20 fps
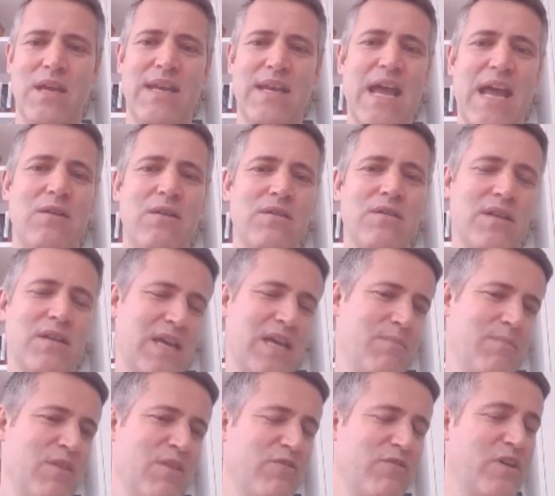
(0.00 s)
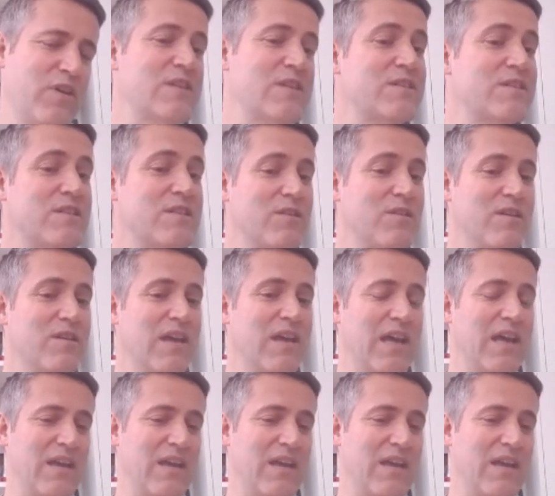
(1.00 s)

Now, the first